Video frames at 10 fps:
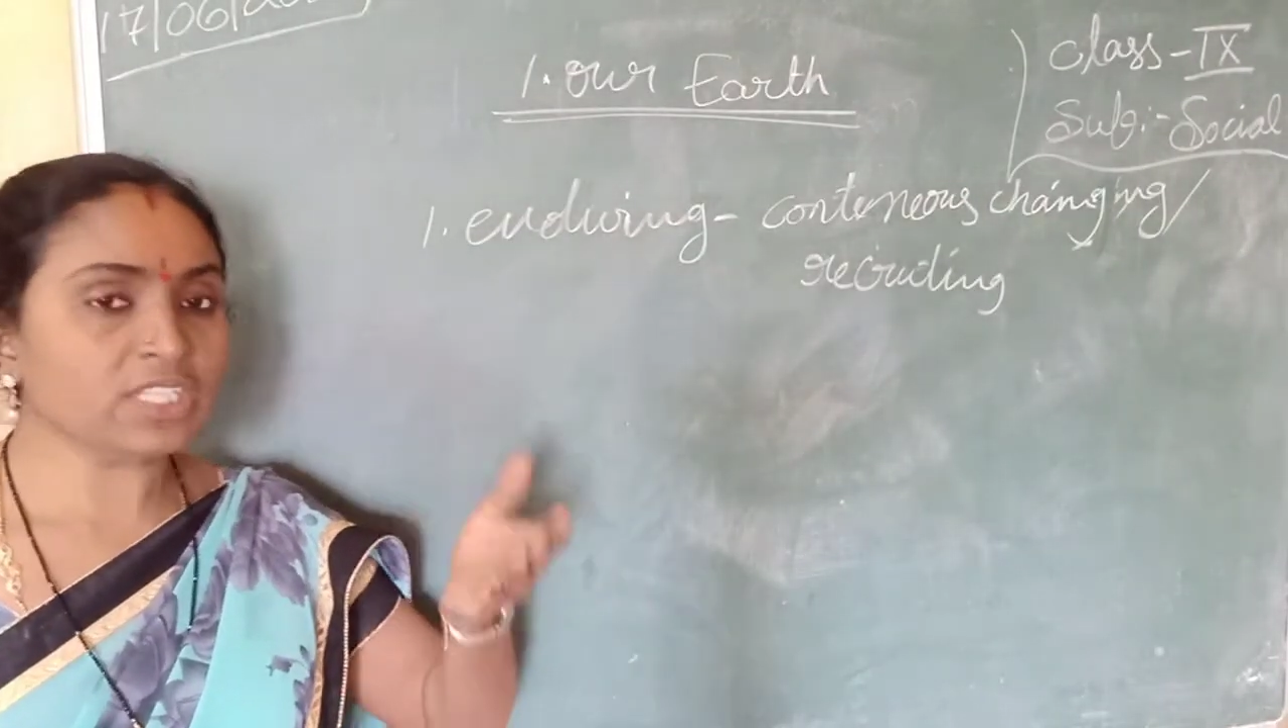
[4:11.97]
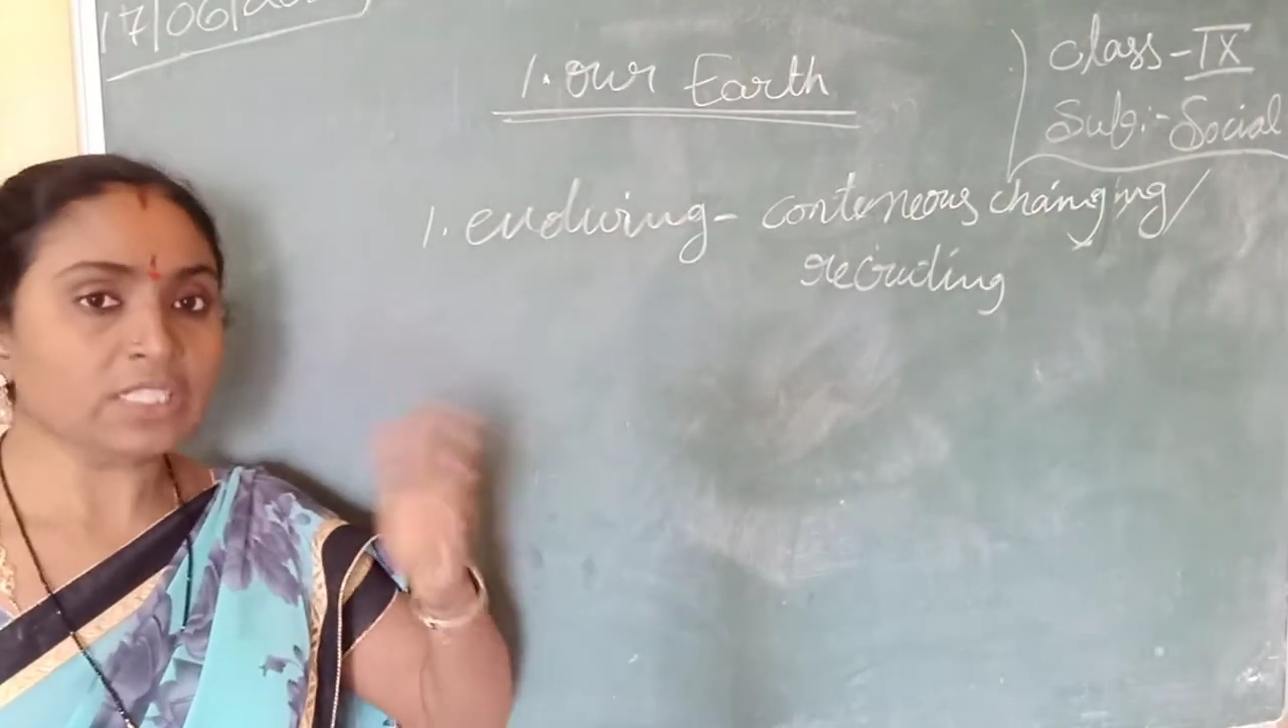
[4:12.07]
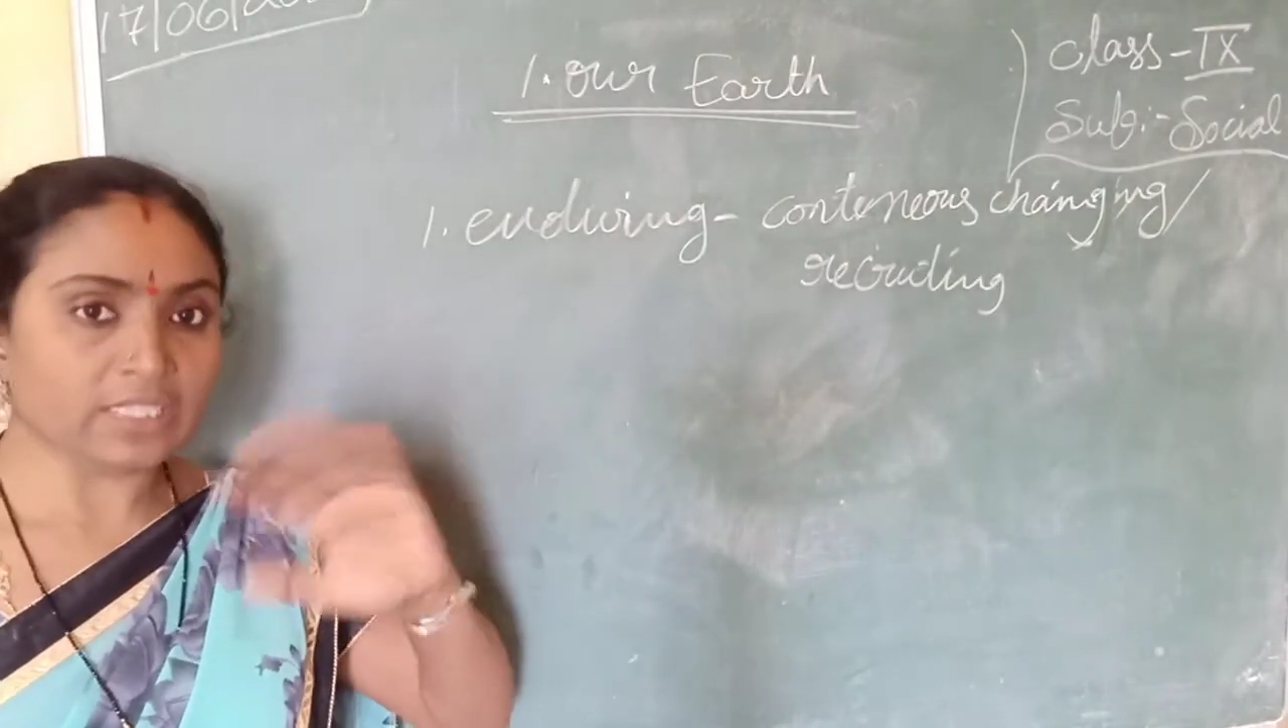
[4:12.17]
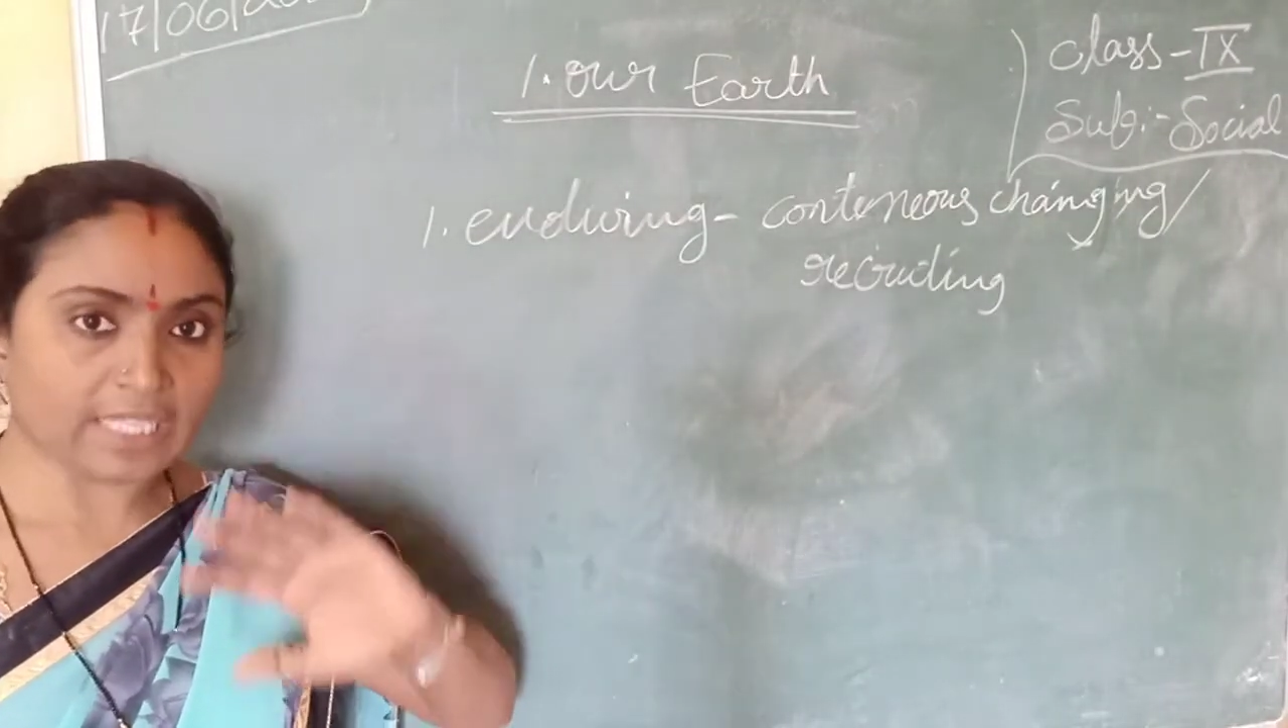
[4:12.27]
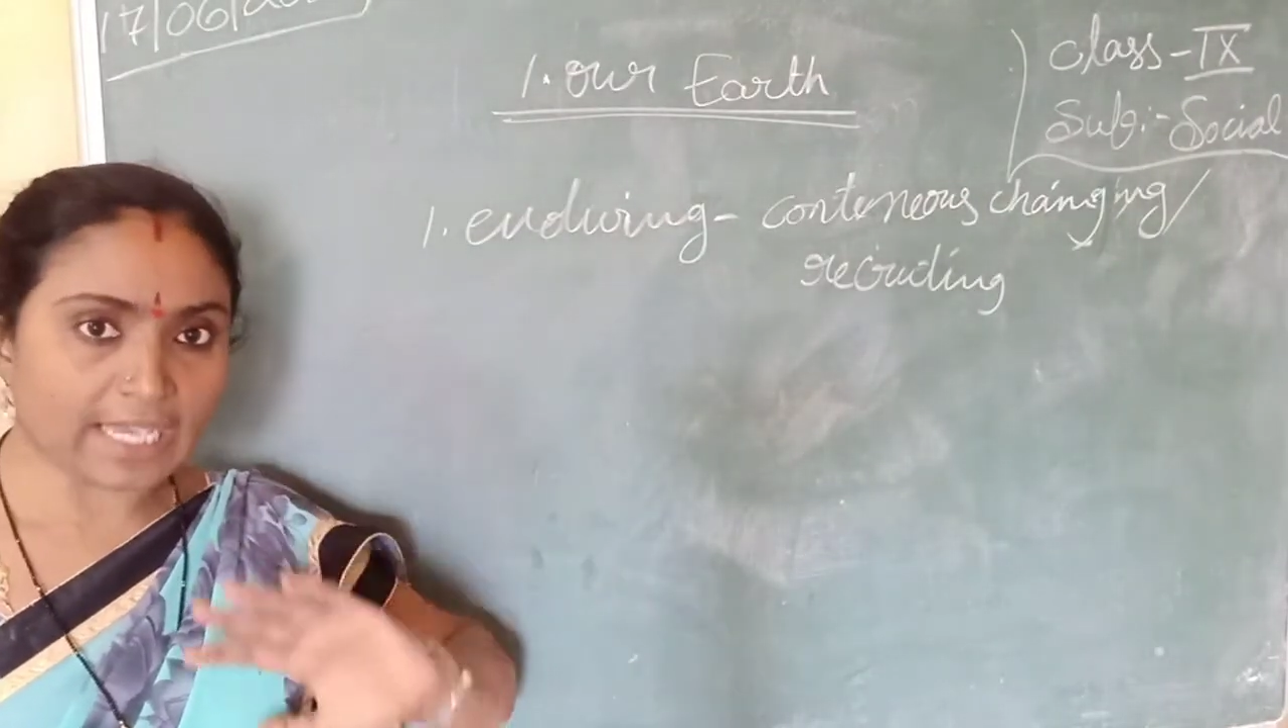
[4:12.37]

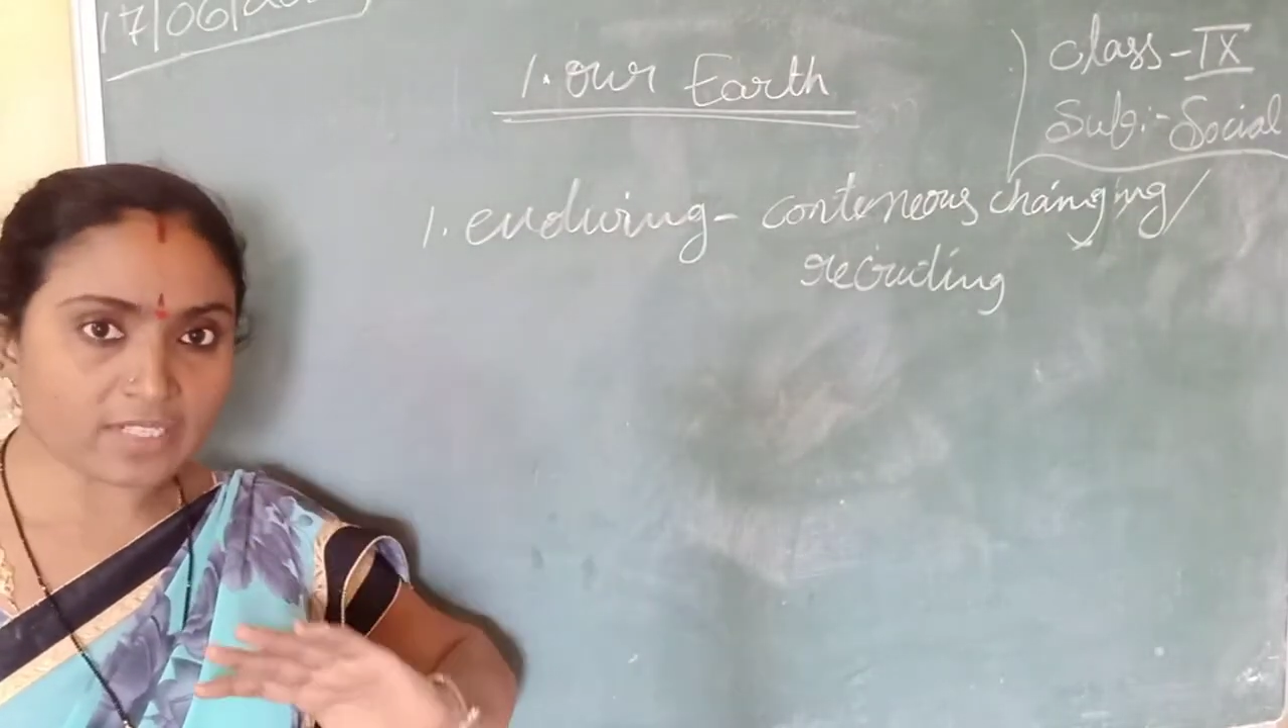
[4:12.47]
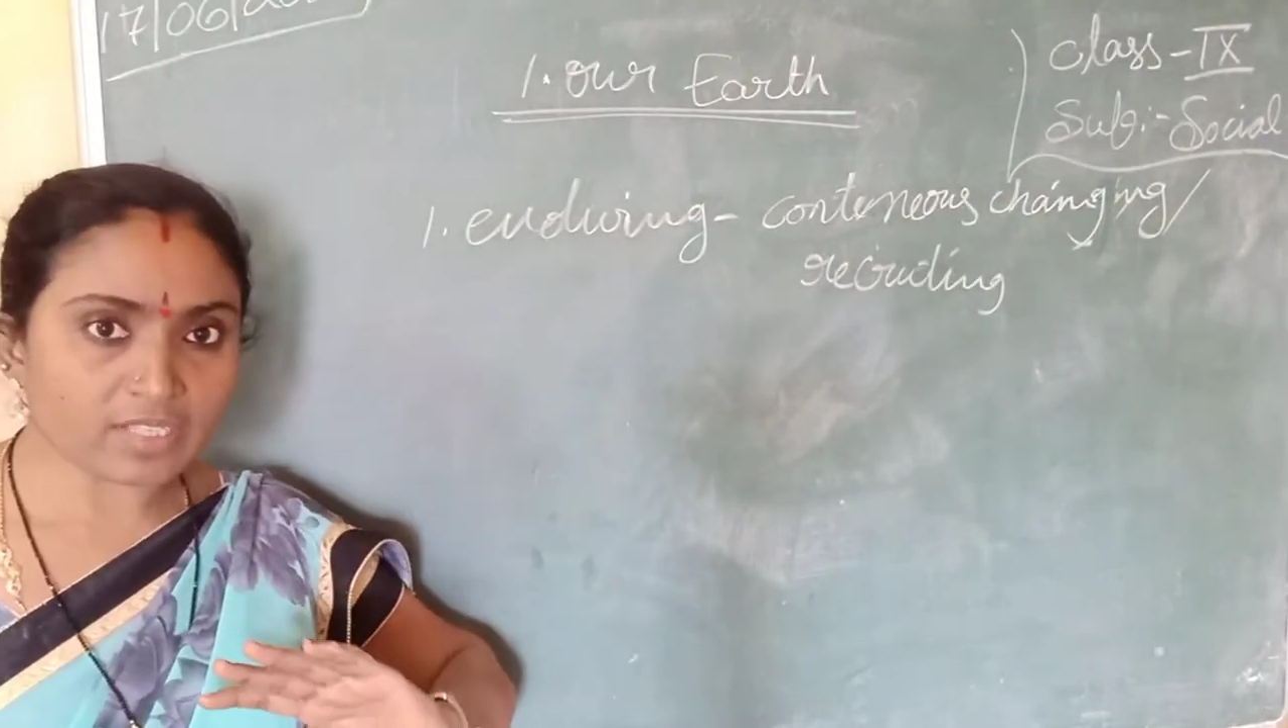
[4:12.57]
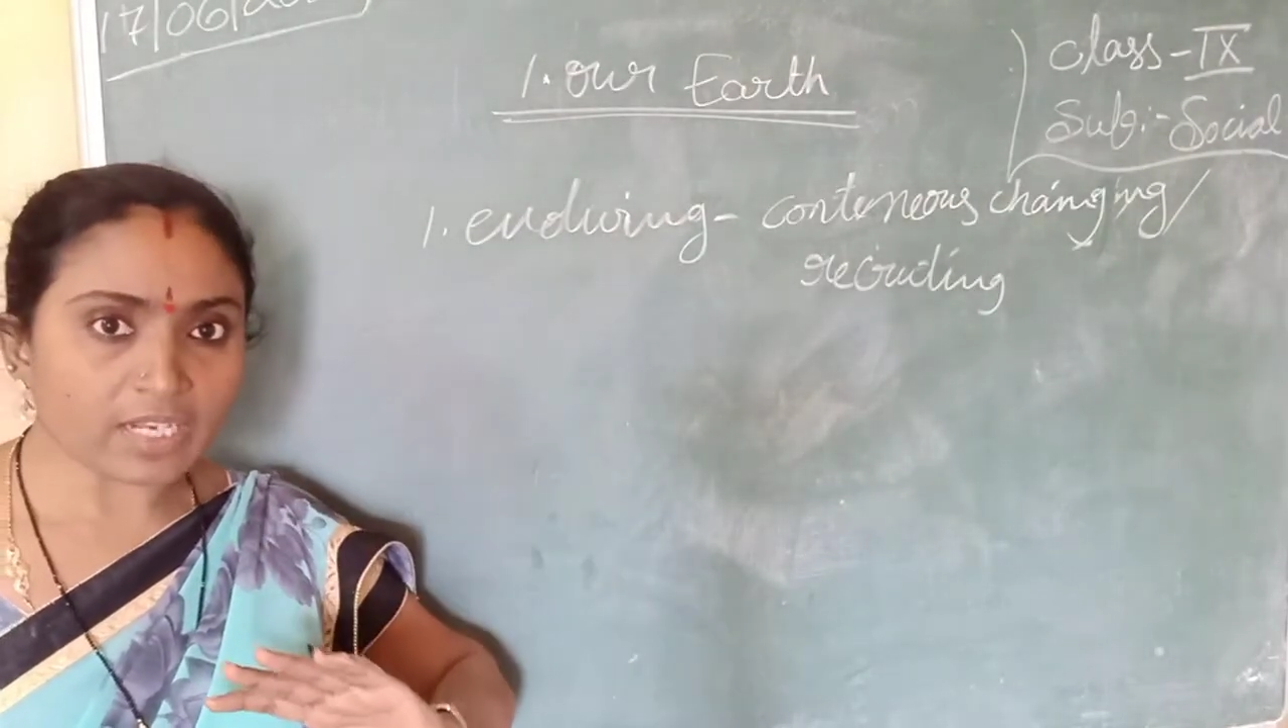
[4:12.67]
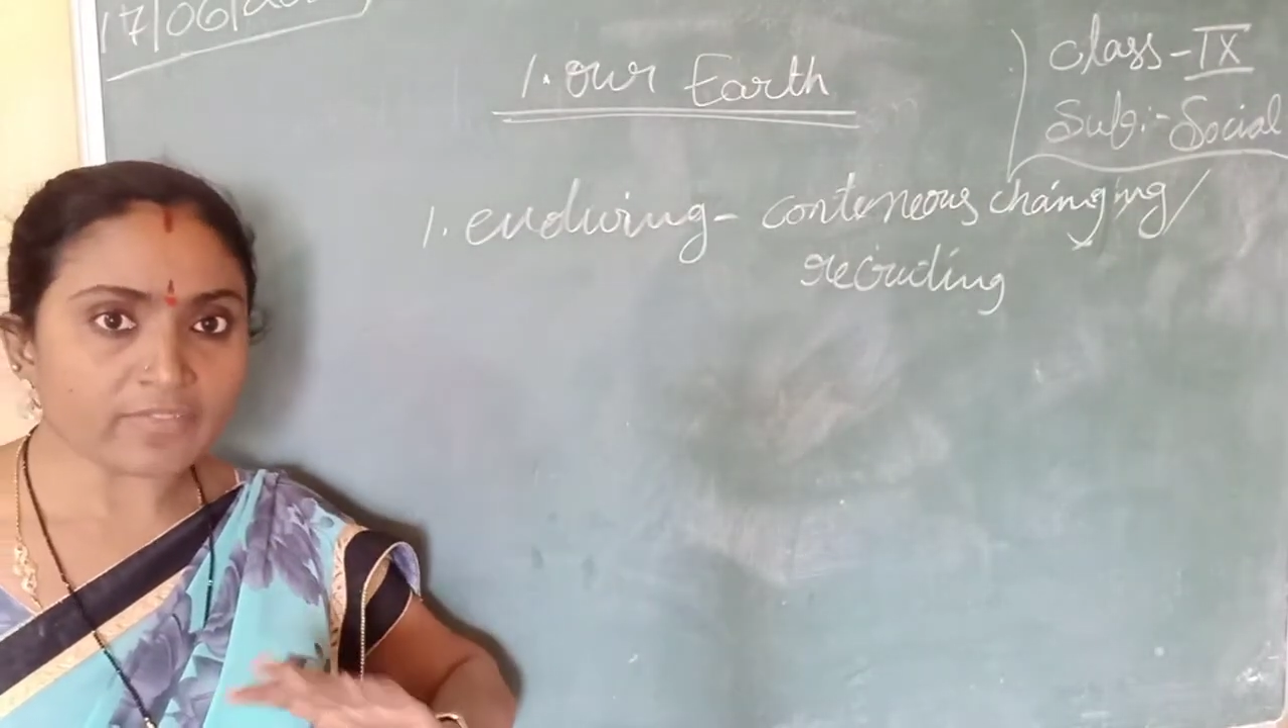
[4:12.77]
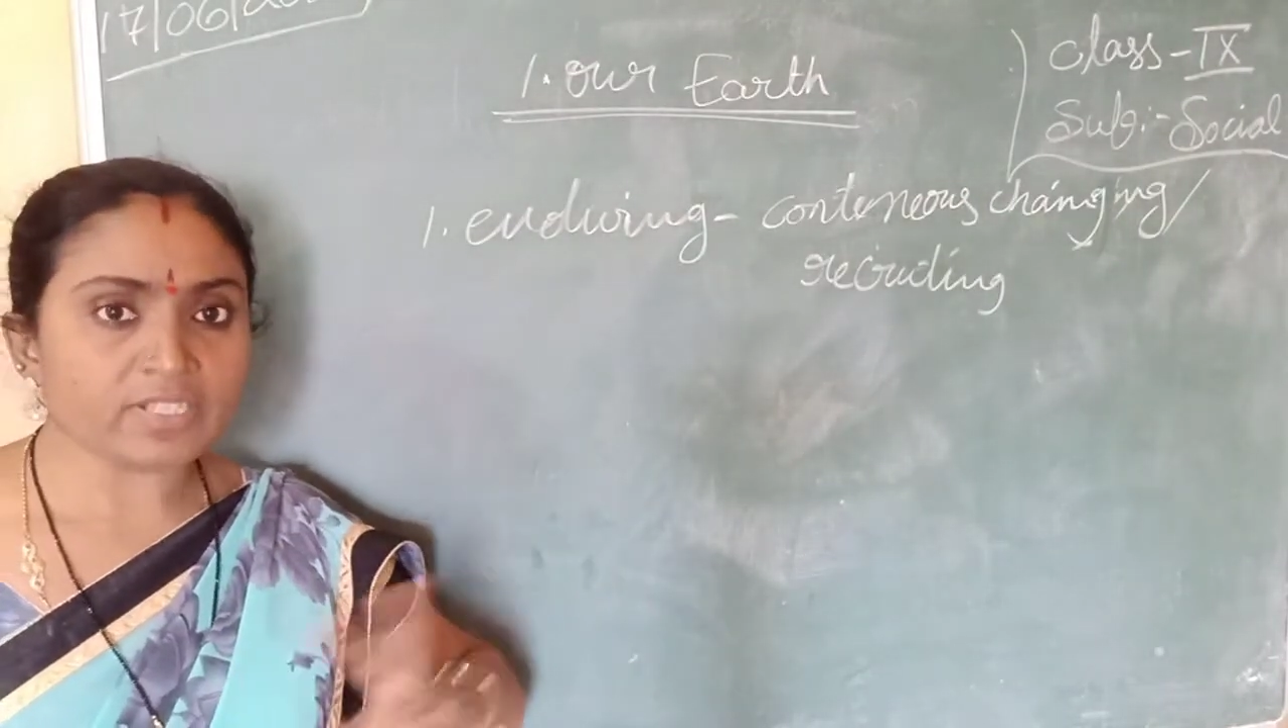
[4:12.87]

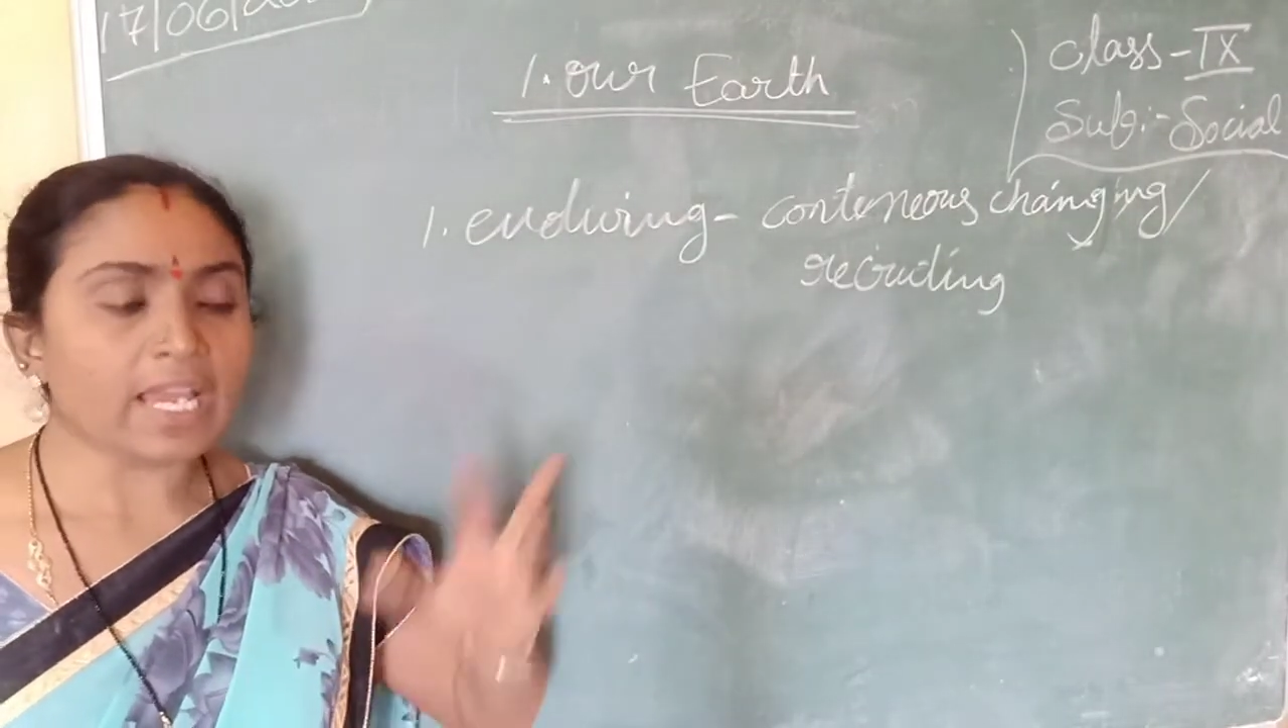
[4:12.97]
themselves